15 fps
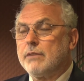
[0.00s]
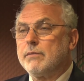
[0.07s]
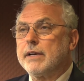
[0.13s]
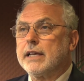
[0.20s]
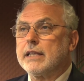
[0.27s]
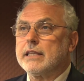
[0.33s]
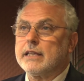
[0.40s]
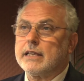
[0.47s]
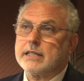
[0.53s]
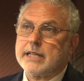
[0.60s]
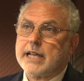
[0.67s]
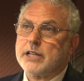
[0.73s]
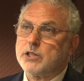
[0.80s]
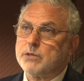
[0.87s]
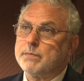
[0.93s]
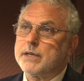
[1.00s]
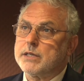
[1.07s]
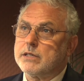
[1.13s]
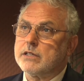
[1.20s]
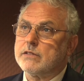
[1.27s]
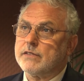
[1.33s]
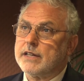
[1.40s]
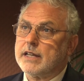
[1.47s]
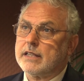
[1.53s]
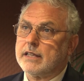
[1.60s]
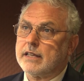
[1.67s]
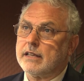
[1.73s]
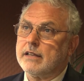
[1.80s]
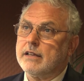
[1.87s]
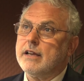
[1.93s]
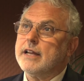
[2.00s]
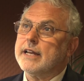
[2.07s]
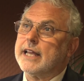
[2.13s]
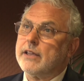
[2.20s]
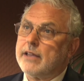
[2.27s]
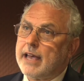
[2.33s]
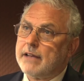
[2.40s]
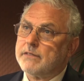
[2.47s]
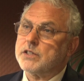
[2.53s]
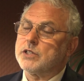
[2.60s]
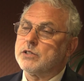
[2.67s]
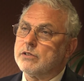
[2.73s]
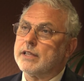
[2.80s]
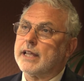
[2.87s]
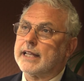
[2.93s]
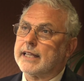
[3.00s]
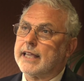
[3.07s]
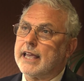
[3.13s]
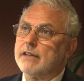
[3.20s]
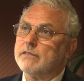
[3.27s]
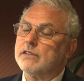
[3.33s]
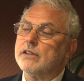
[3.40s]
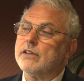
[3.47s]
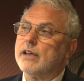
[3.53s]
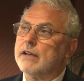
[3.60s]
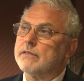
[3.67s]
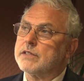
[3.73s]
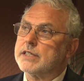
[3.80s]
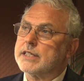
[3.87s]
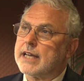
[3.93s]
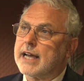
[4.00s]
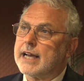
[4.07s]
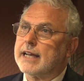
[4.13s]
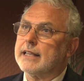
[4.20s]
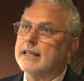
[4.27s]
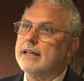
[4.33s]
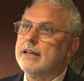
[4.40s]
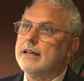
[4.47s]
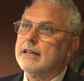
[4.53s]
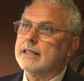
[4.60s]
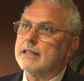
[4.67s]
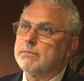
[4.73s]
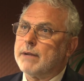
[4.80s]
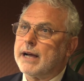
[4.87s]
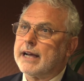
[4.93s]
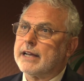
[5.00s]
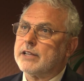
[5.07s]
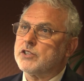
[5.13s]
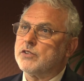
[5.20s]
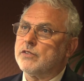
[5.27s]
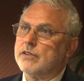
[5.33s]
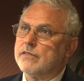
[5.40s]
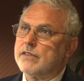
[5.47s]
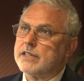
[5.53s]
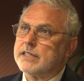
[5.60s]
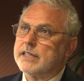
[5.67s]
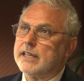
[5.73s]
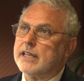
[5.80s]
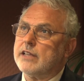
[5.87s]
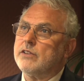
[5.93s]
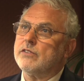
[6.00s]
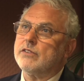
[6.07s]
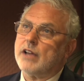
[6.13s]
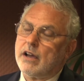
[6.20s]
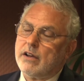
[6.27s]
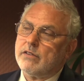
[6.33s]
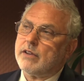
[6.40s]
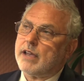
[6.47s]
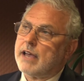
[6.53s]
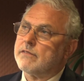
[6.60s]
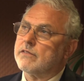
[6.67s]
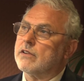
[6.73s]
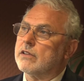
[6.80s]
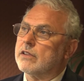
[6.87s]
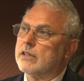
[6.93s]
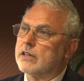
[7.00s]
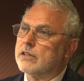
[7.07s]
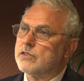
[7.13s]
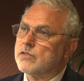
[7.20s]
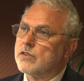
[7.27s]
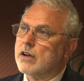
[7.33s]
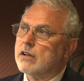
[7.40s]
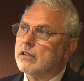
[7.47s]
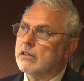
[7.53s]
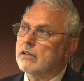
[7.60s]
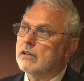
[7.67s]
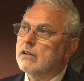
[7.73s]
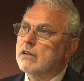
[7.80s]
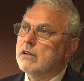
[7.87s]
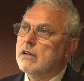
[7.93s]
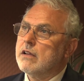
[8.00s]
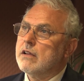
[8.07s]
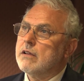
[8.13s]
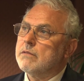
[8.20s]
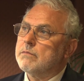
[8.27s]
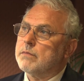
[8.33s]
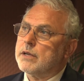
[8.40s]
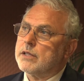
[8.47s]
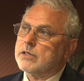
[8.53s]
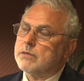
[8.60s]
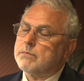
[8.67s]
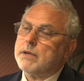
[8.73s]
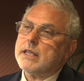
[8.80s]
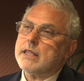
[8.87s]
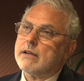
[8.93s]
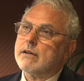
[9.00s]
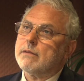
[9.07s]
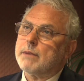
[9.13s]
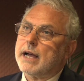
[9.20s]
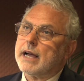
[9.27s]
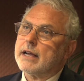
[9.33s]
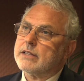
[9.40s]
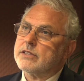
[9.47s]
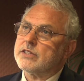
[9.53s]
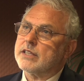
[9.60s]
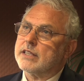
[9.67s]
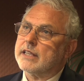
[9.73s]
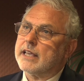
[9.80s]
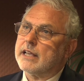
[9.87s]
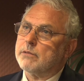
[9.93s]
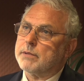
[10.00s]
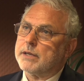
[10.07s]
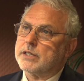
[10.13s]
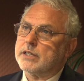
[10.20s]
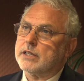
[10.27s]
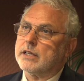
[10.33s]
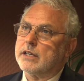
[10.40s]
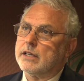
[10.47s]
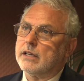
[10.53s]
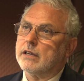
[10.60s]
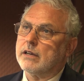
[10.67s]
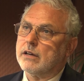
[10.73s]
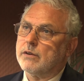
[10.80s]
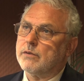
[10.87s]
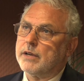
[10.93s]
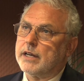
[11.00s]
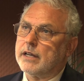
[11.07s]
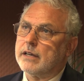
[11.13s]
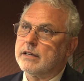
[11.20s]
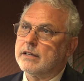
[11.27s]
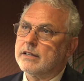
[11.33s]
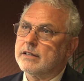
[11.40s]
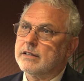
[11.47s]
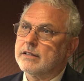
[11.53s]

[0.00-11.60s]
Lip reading: and we get the attached business for nothing. Now you have to do that carefully. You have to target the markets you're investing in. You haven't got the control, but to me there are bargains in the LPT arena.